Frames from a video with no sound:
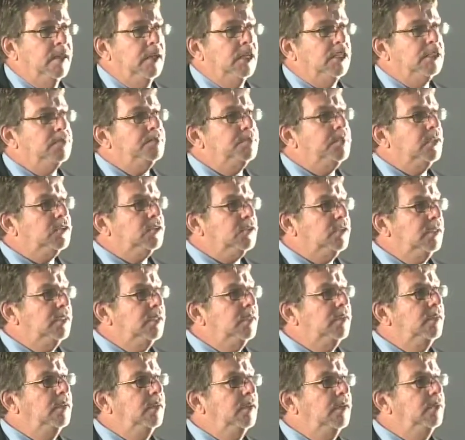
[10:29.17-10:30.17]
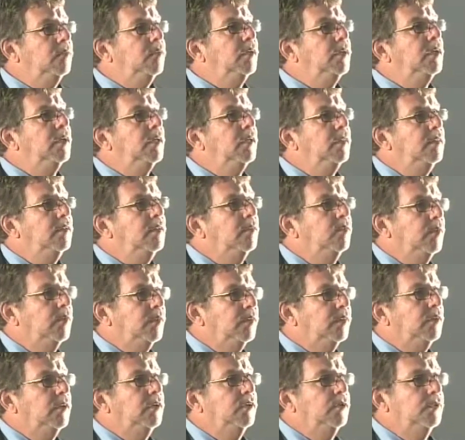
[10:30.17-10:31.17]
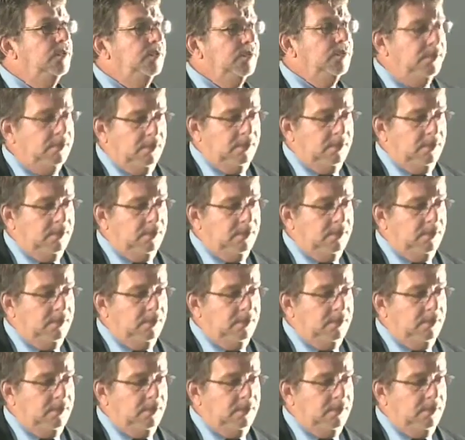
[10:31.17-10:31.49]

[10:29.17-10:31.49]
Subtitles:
especially with the youth.